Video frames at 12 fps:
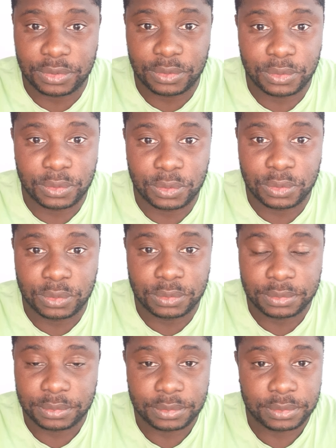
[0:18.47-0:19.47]
all
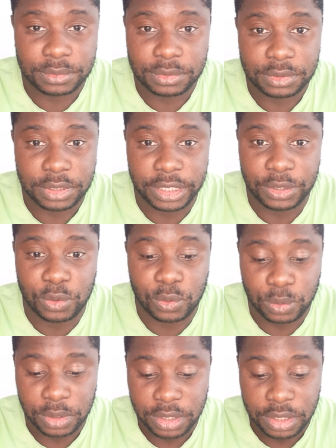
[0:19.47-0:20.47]
in
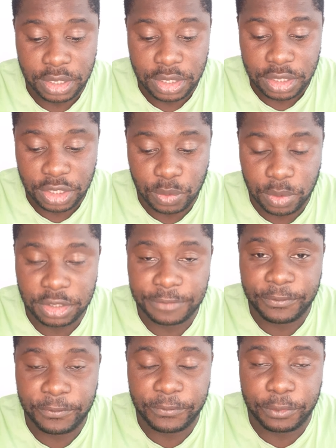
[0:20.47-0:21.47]
all, you
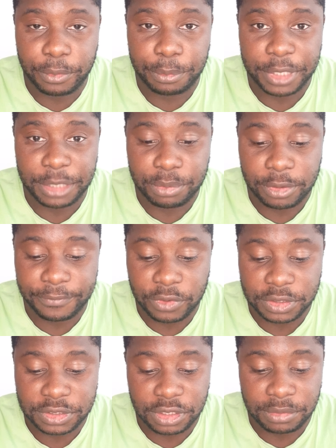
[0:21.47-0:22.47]
wonderful football people, I've
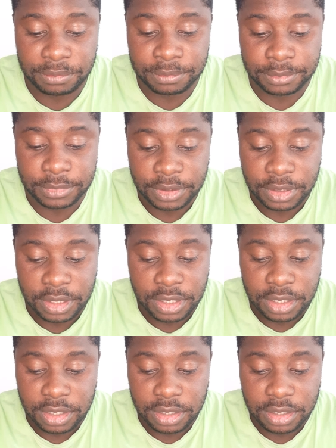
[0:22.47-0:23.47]
got some
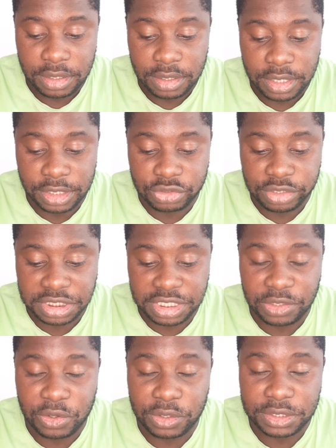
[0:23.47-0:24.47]

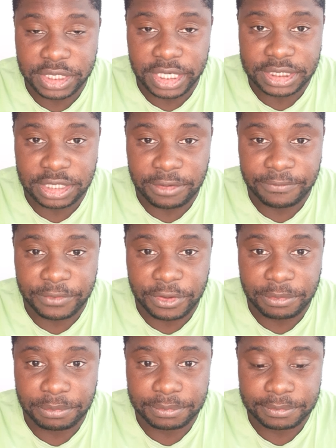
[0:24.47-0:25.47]
interesting context I've
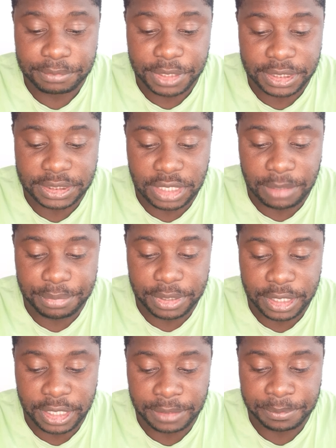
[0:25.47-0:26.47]
picked up.
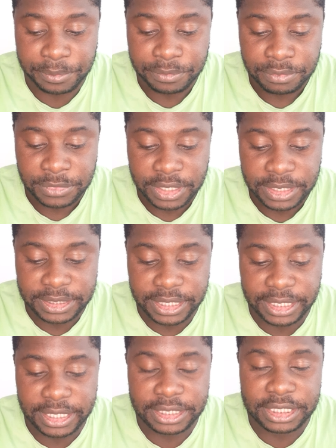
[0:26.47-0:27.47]

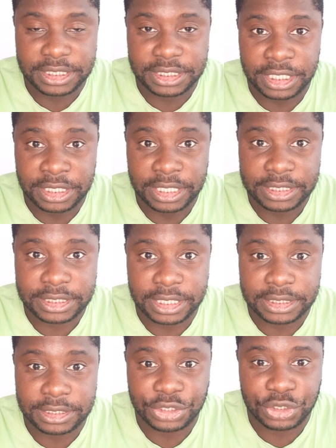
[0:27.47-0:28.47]
Dean Henderson has
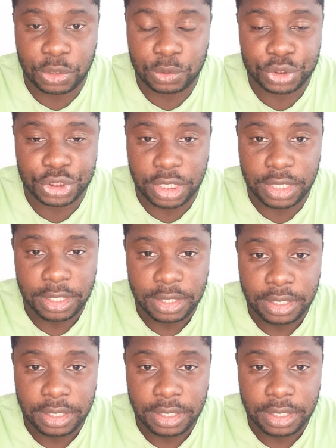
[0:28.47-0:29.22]
said to Solskjaer,